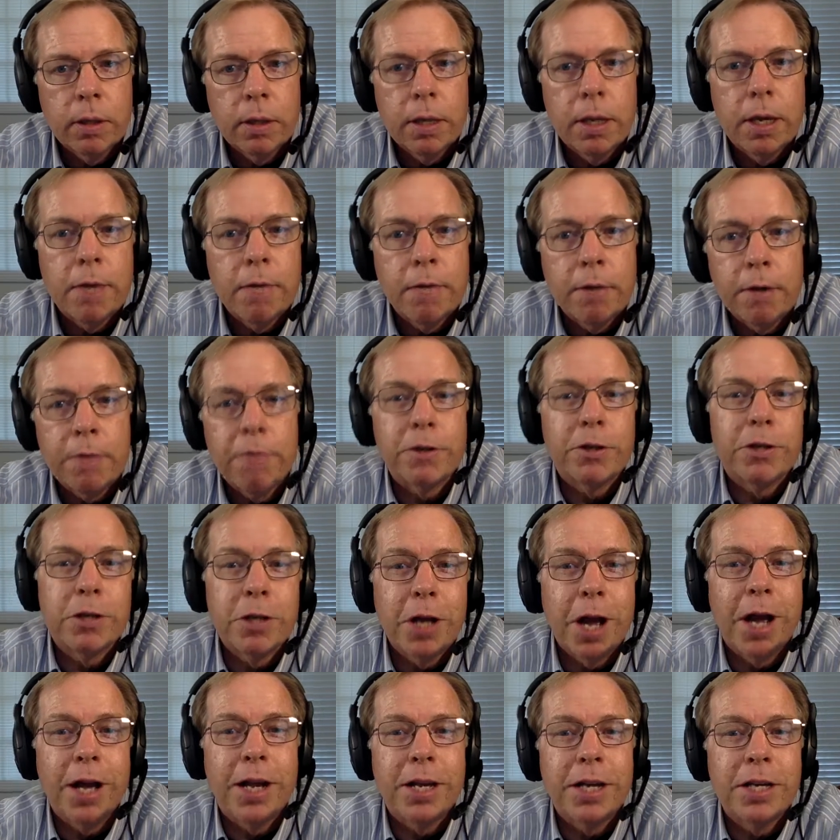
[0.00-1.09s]
even if it's
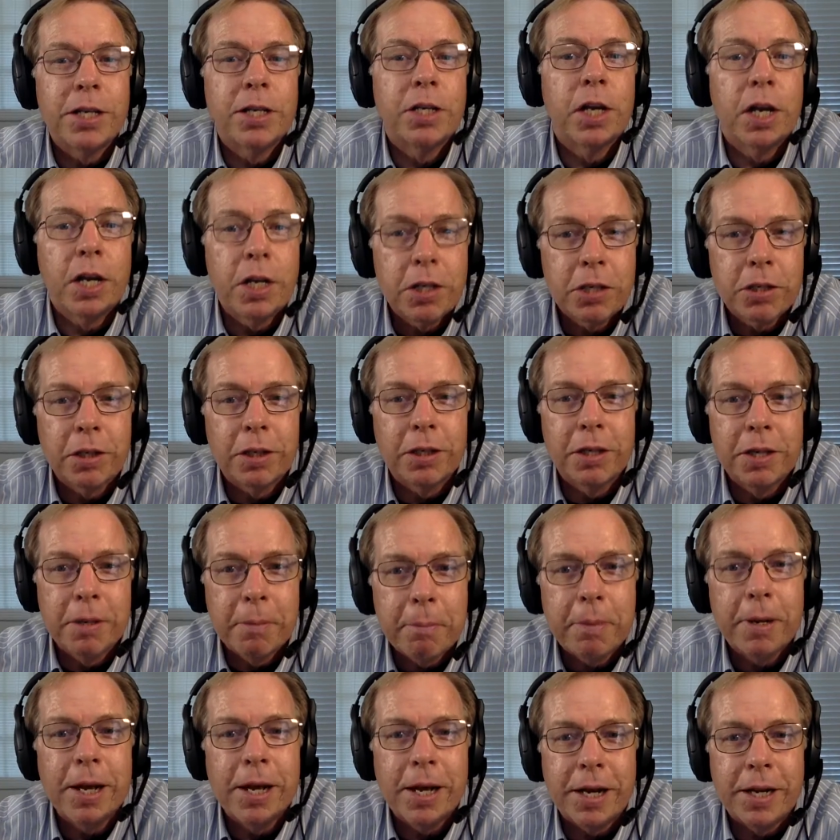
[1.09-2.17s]
not intentionally
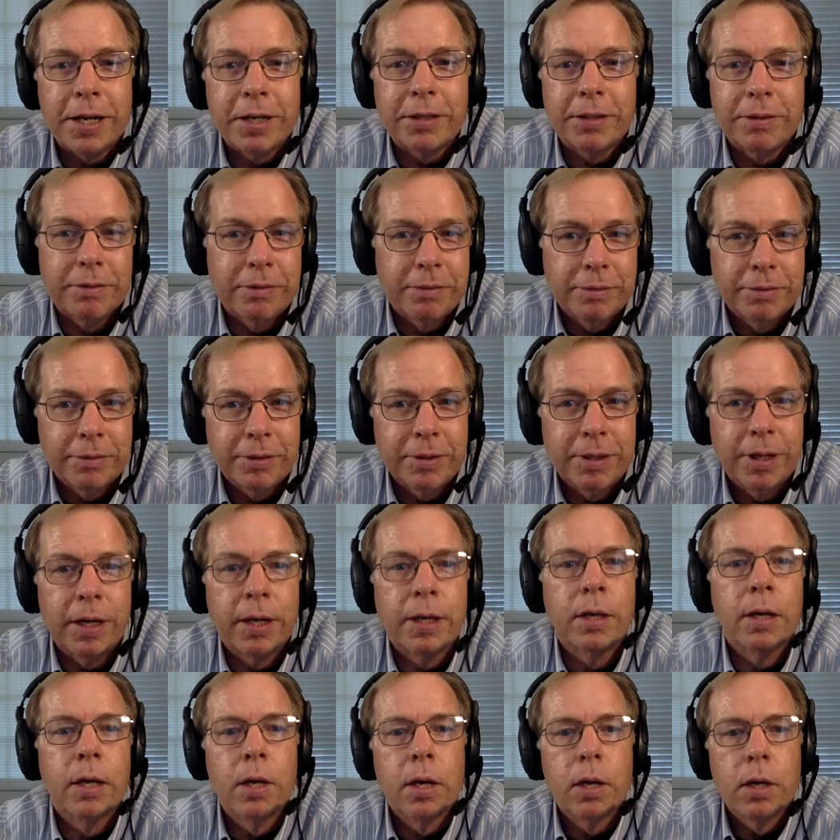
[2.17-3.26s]
implied? Okay,
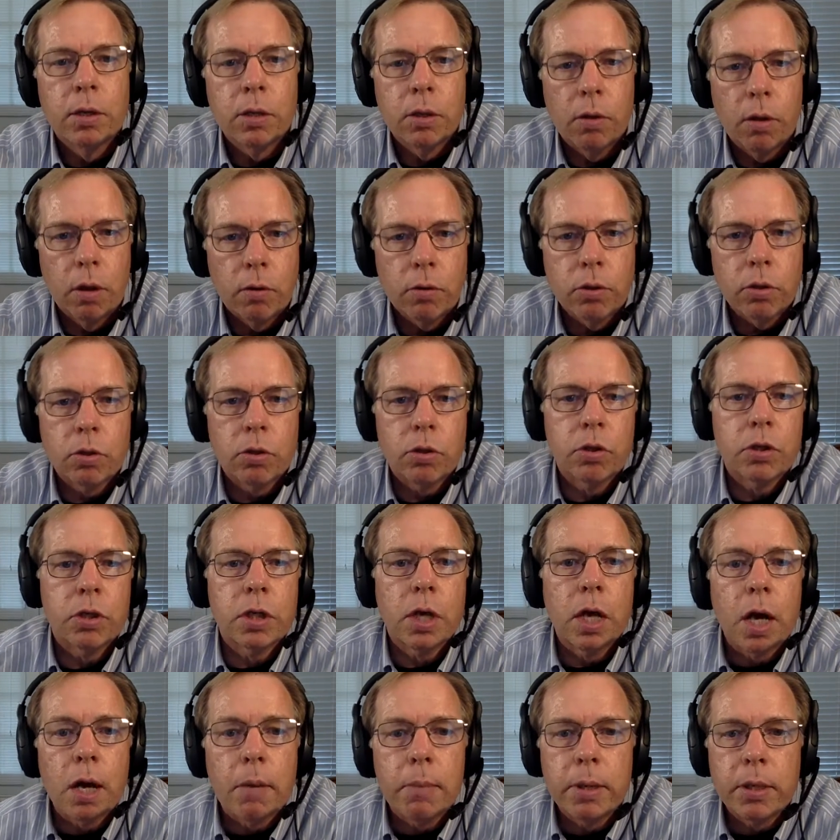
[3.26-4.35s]
so those are
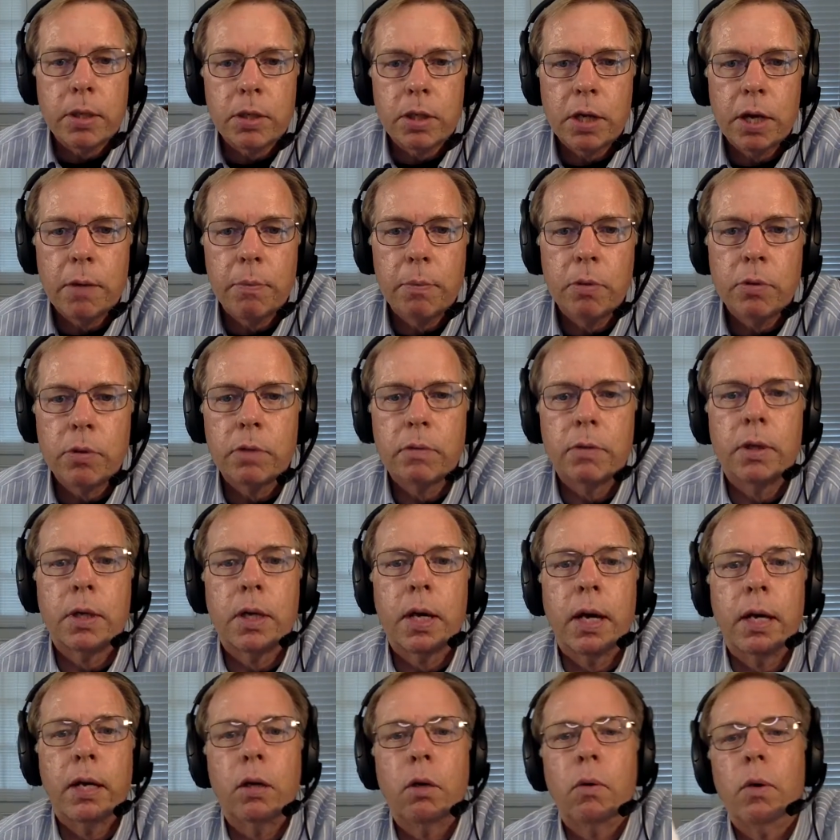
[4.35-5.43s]
some examples of the
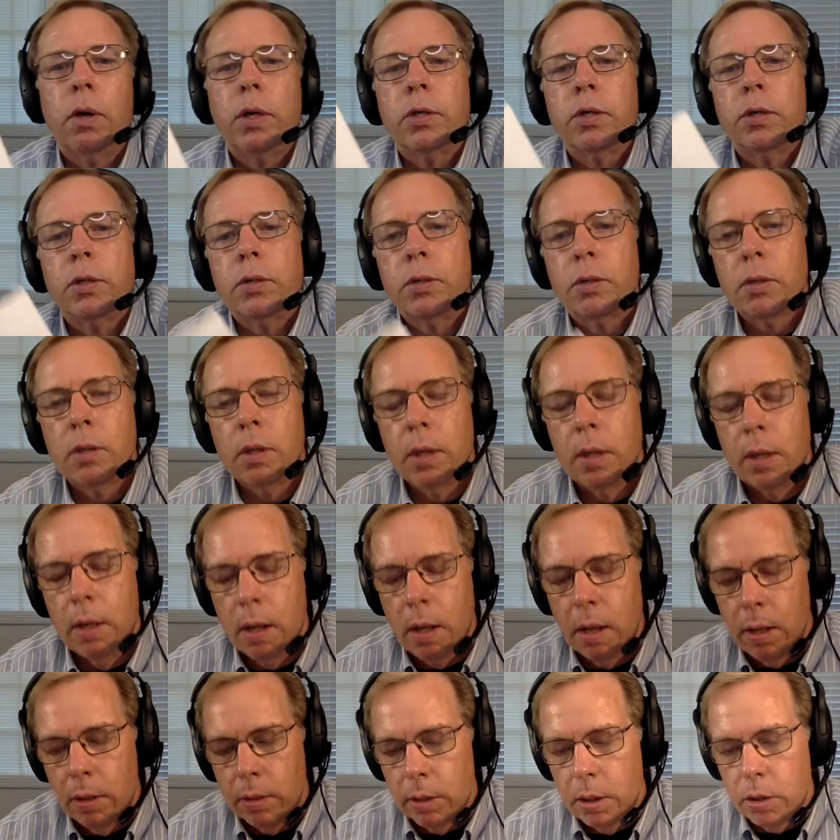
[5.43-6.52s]
kind of questions
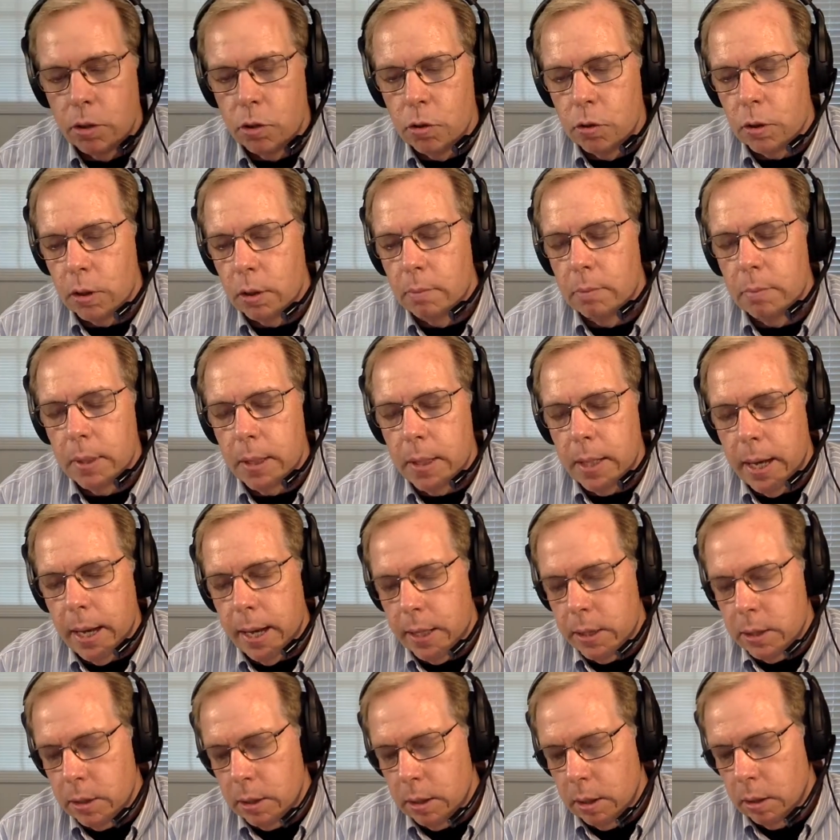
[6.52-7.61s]
that you can be
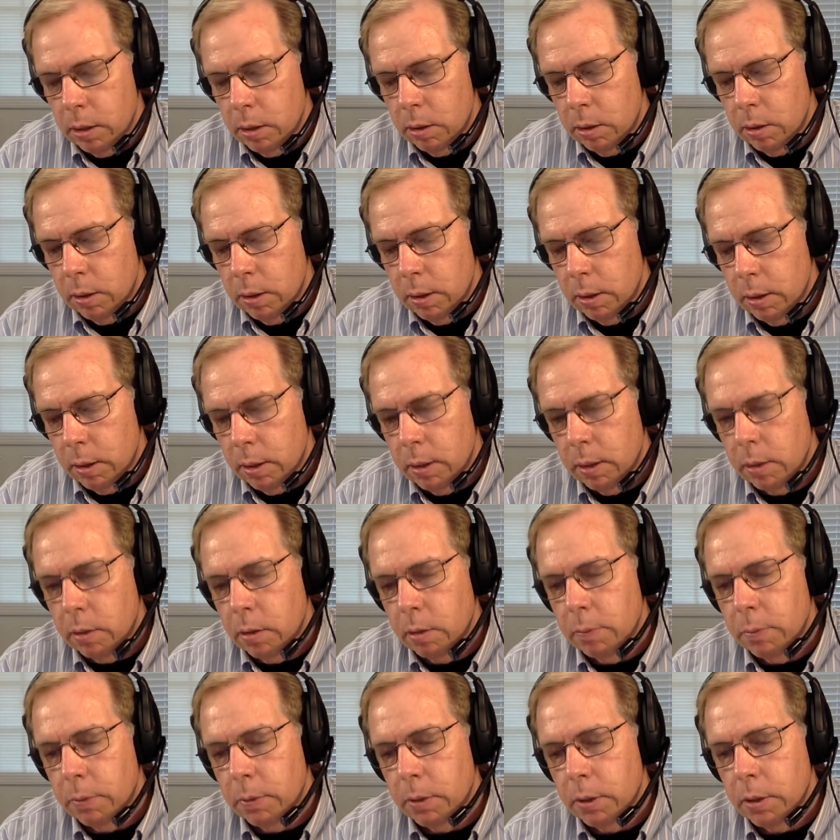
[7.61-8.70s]
asking during the
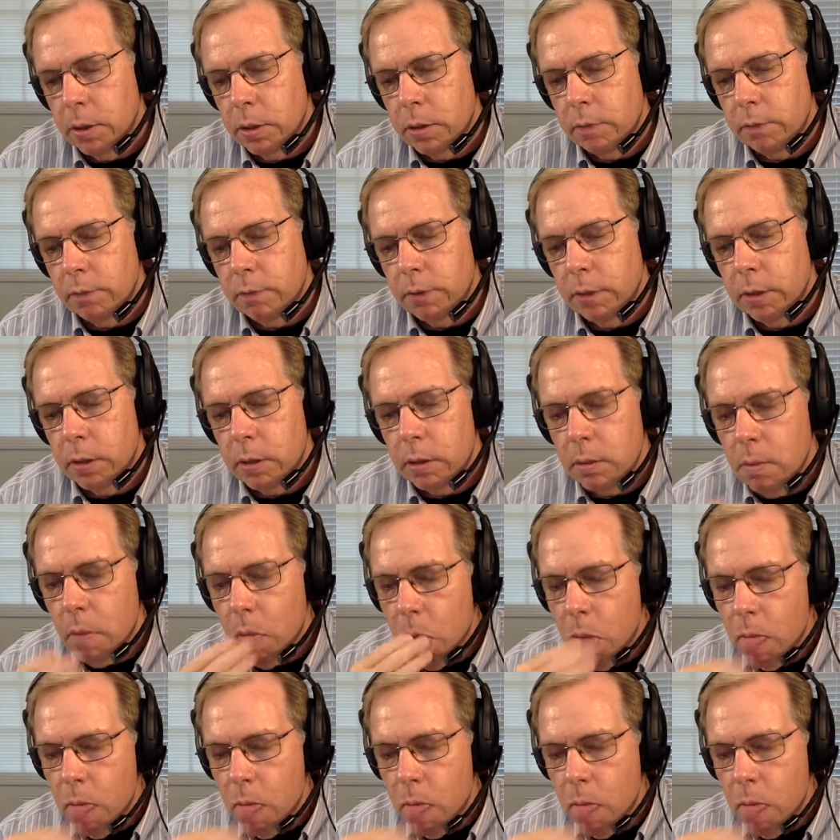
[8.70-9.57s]
interpretation phase.